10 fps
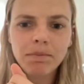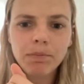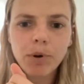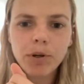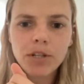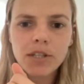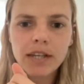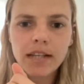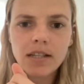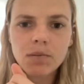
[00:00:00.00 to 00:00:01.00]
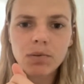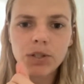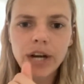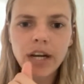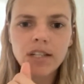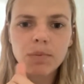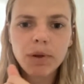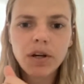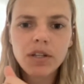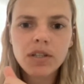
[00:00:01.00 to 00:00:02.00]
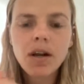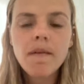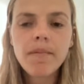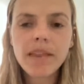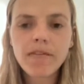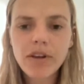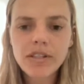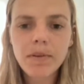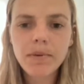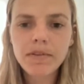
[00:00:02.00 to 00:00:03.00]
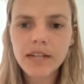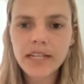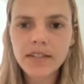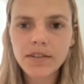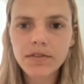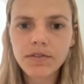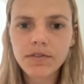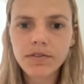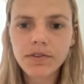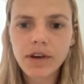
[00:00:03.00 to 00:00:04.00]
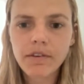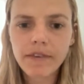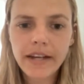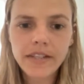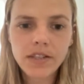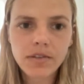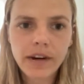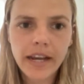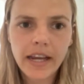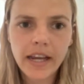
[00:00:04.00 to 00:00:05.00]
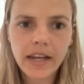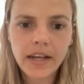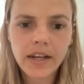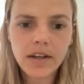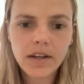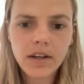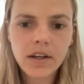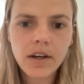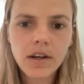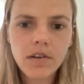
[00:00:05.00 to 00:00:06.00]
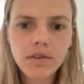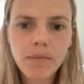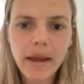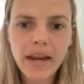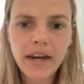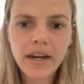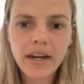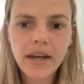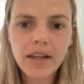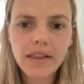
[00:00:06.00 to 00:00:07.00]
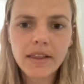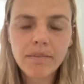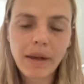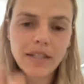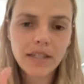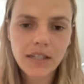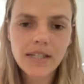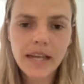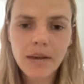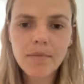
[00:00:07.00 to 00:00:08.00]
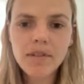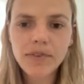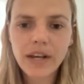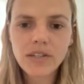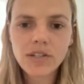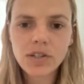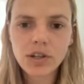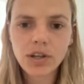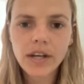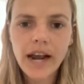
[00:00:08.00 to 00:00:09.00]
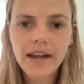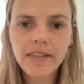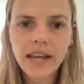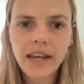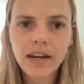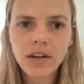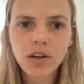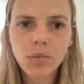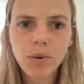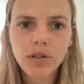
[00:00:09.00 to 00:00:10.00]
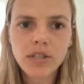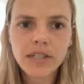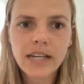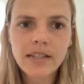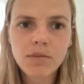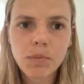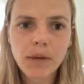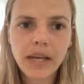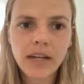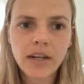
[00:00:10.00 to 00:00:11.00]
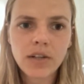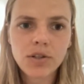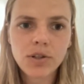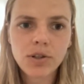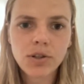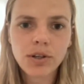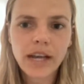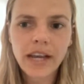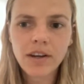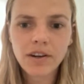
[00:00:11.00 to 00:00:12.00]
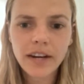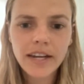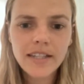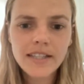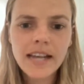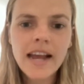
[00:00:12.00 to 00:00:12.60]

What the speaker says: portion sizes will change, because the first couple of days of phase 3 remain basically the same as phase 2, and then your portion sizes will begin to increase.